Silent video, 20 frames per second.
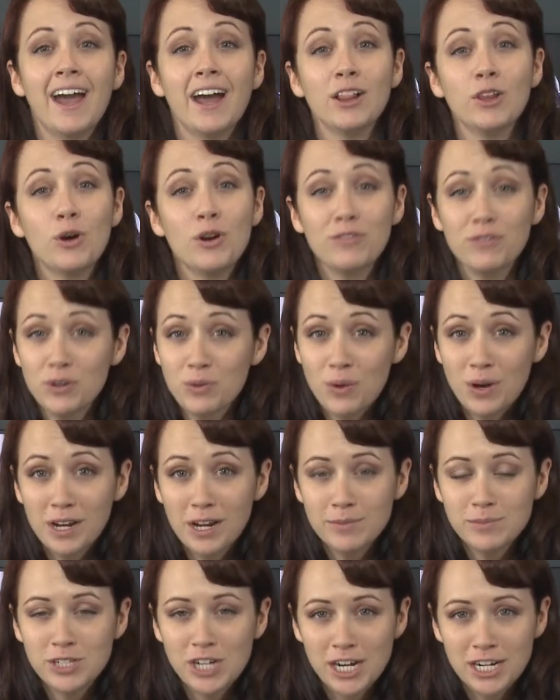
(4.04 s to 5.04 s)
Hello
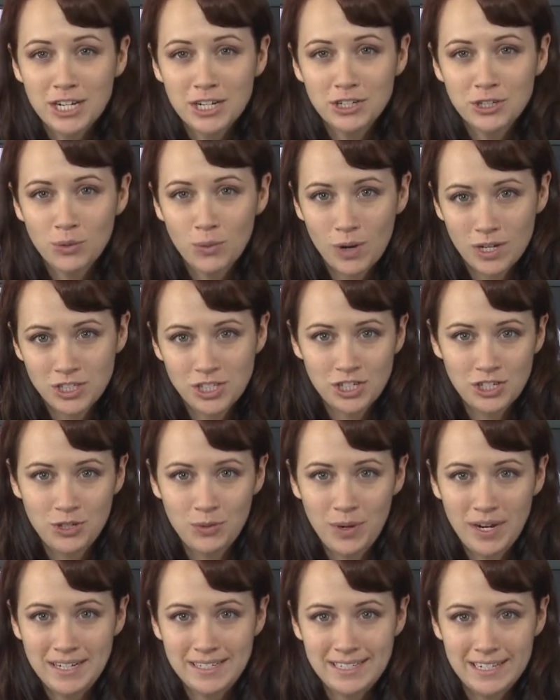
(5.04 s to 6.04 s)
everyone, I'm Jenny and you're watching
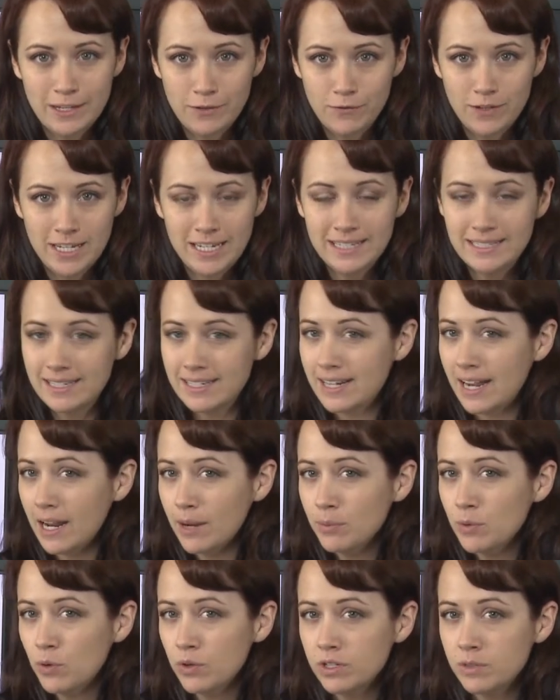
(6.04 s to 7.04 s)
Newegg TV.
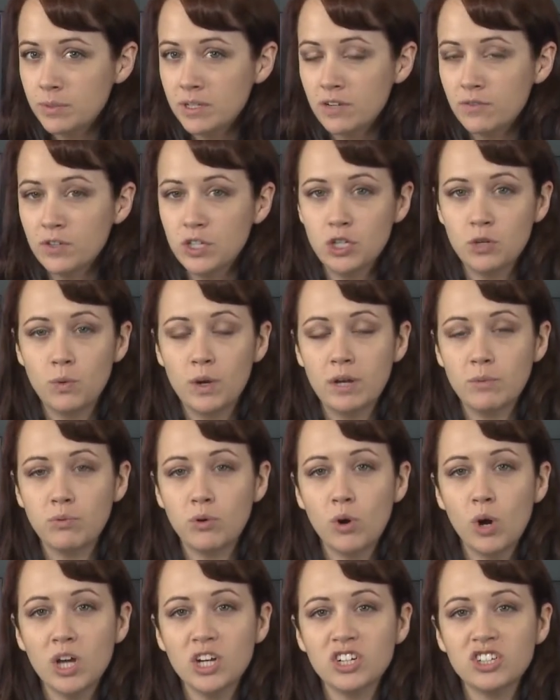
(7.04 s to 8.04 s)
Today I'm going to be giving you a
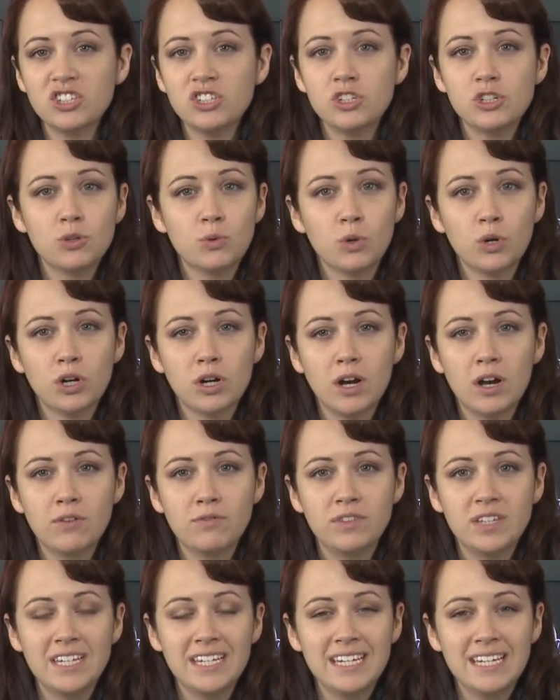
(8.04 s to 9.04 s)
product tour
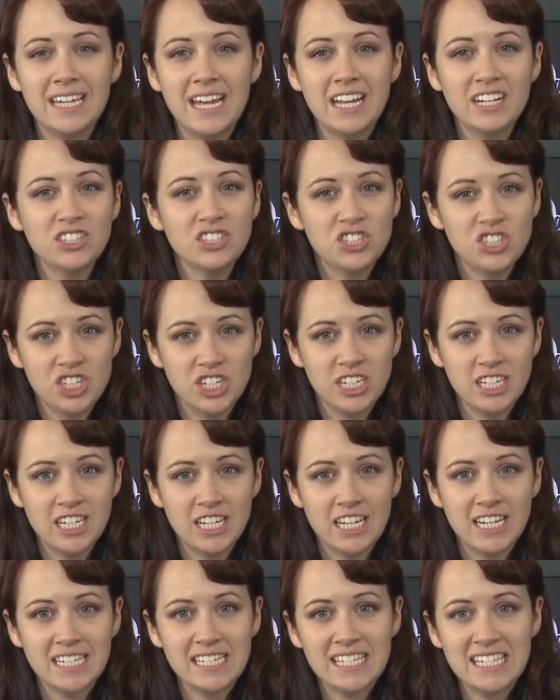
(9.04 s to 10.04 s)
of the
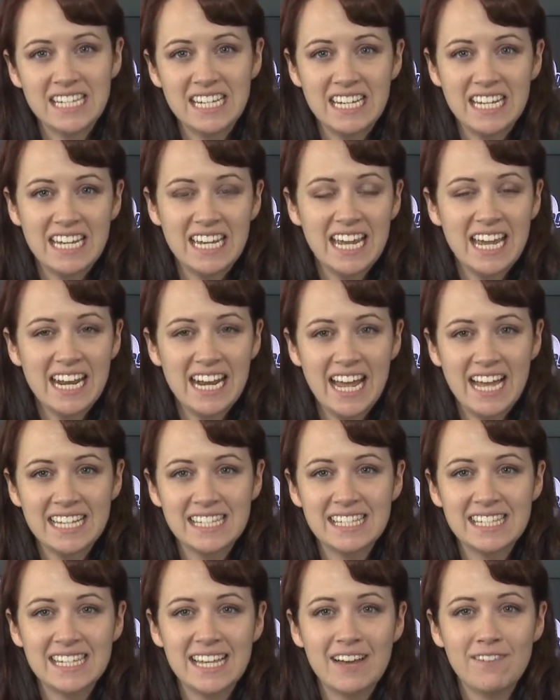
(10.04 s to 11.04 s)
EnGenius
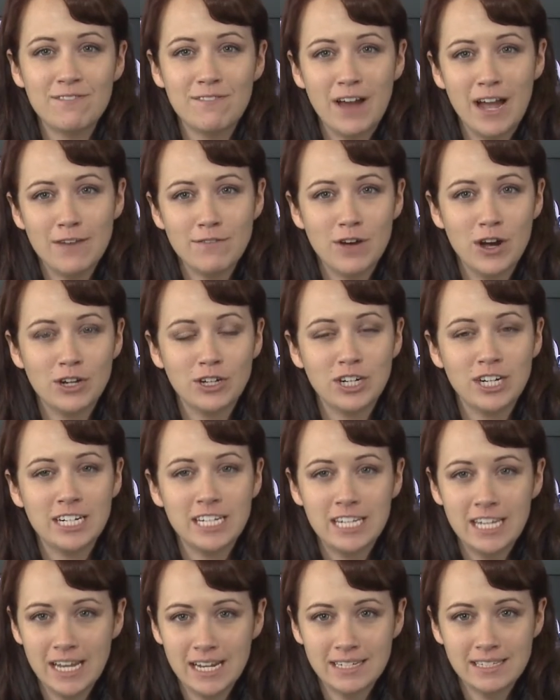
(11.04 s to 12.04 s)

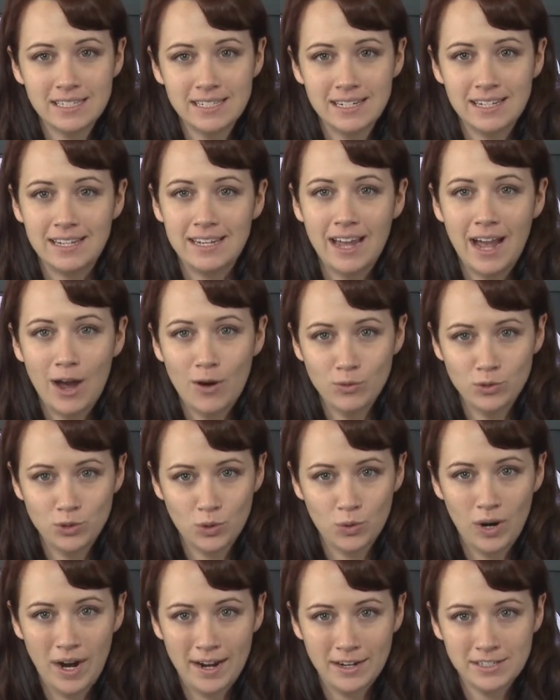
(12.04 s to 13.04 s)
ENS500EXT
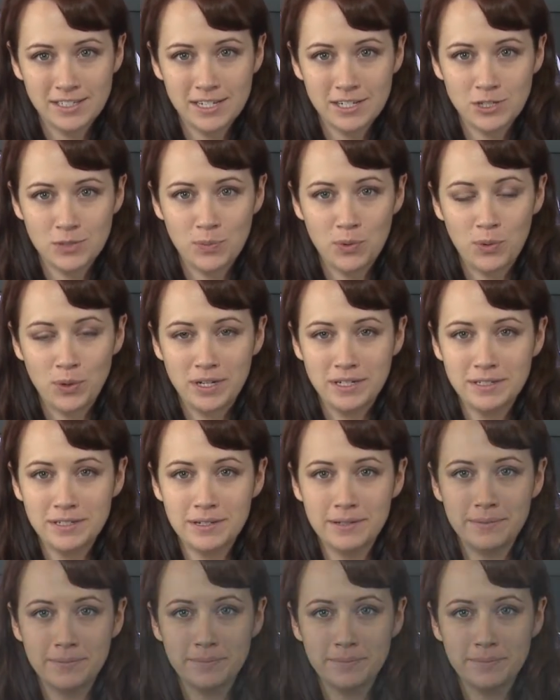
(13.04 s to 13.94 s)
outdoor access point.